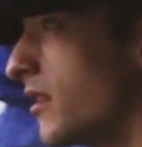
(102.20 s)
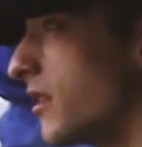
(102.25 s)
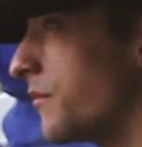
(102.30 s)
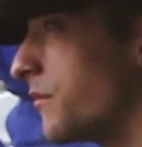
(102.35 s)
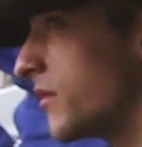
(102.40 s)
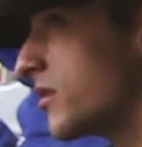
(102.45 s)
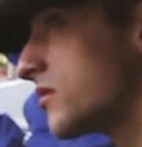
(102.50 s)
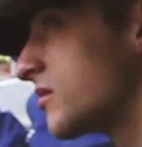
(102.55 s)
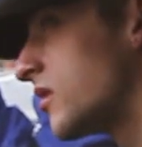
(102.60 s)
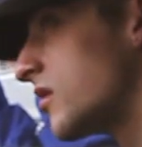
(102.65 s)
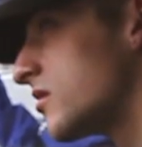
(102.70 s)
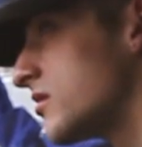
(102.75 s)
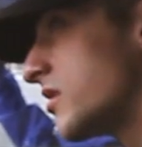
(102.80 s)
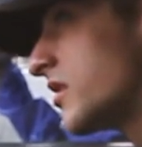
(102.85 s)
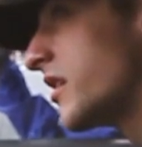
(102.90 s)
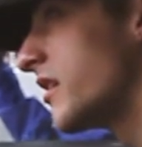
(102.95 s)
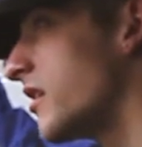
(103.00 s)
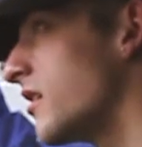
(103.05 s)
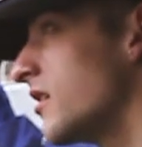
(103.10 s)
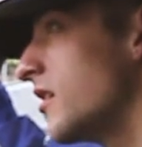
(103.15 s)
Then once I was
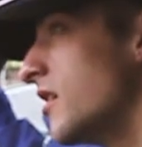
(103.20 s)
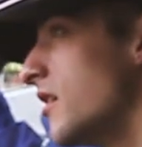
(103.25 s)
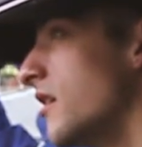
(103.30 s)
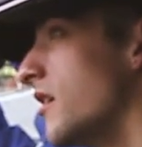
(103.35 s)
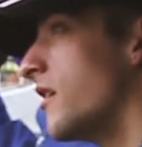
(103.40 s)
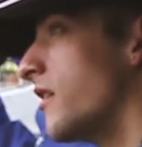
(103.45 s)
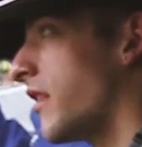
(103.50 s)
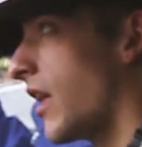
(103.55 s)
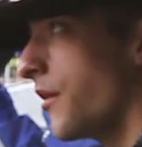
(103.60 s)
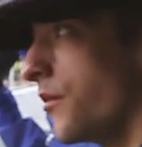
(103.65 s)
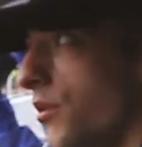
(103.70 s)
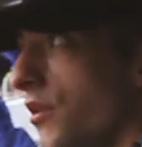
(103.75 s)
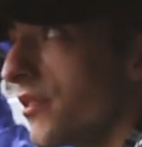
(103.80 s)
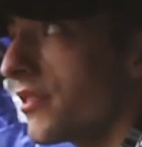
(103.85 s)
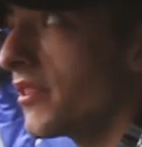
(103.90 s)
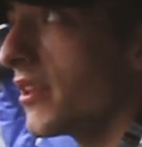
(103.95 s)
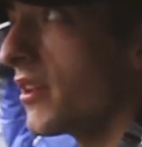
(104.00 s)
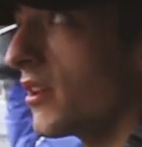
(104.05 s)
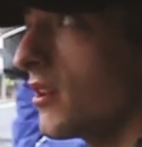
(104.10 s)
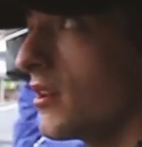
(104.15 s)
there, they
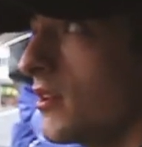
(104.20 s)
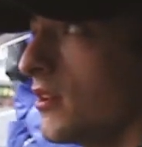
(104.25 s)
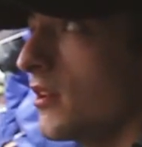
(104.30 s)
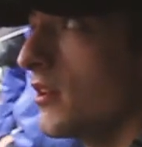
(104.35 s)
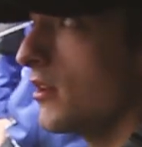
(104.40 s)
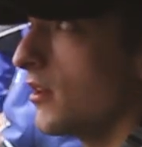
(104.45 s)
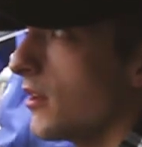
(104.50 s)
weren't there.